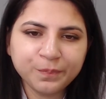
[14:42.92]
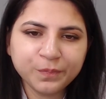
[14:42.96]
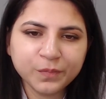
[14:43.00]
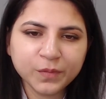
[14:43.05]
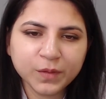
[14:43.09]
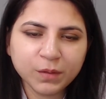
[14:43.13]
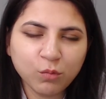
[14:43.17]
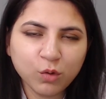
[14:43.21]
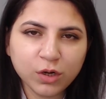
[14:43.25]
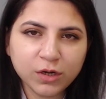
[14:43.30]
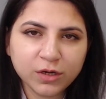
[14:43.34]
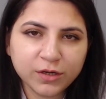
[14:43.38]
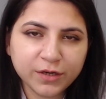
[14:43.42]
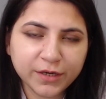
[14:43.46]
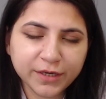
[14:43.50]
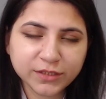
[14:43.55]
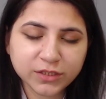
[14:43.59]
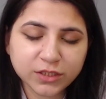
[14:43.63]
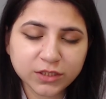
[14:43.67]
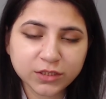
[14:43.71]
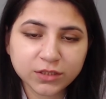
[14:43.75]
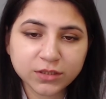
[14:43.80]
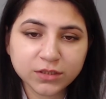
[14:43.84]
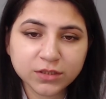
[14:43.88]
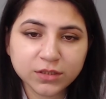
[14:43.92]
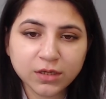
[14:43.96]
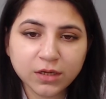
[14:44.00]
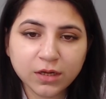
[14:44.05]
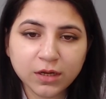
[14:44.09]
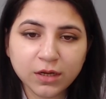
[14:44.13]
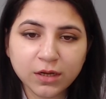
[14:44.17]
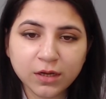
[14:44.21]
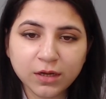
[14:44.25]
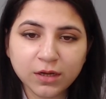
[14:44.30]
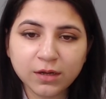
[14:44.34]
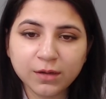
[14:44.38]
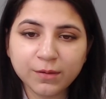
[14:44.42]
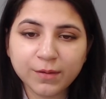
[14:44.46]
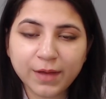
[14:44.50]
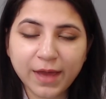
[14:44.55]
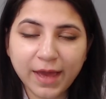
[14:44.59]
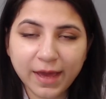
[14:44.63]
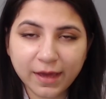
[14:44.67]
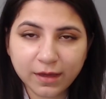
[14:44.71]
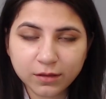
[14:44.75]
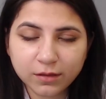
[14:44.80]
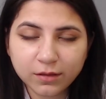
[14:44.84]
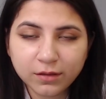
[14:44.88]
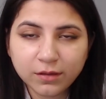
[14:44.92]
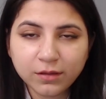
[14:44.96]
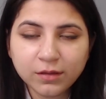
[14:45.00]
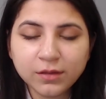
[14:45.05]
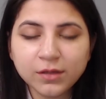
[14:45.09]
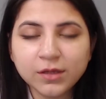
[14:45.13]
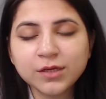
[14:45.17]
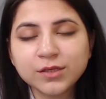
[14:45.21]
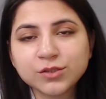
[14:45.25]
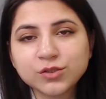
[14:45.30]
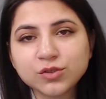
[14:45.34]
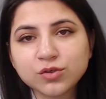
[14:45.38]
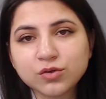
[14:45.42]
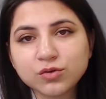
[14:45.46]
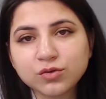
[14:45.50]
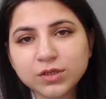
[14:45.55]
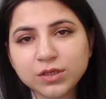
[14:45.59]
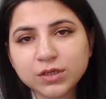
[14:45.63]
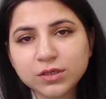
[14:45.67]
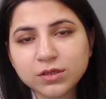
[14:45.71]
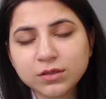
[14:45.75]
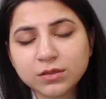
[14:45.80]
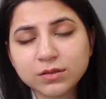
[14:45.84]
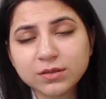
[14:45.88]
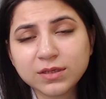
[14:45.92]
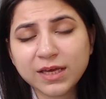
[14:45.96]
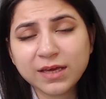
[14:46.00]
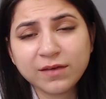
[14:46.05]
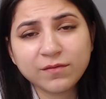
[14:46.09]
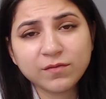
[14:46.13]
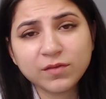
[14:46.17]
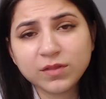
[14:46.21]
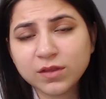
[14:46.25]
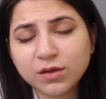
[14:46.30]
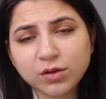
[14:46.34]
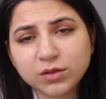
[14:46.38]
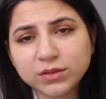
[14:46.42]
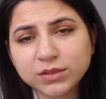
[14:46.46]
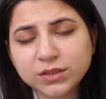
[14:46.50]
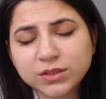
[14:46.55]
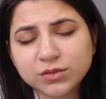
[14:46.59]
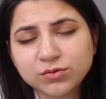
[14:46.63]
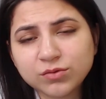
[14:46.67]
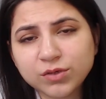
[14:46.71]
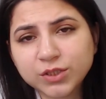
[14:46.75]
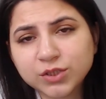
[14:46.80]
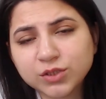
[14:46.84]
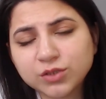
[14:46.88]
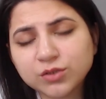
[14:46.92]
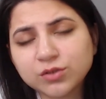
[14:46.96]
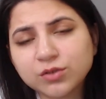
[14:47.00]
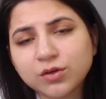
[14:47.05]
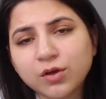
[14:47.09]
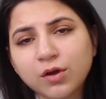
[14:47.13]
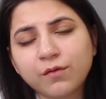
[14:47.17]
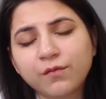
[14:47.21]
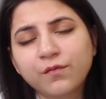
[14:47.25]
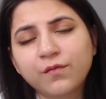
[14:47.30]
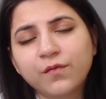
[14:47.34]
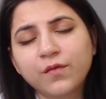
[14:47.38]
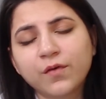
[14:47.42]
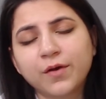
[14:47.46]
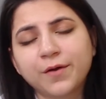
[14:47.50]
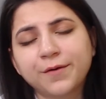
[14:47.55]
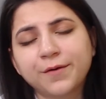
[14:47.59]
Mueller-Hinton agar. So the even the concentration of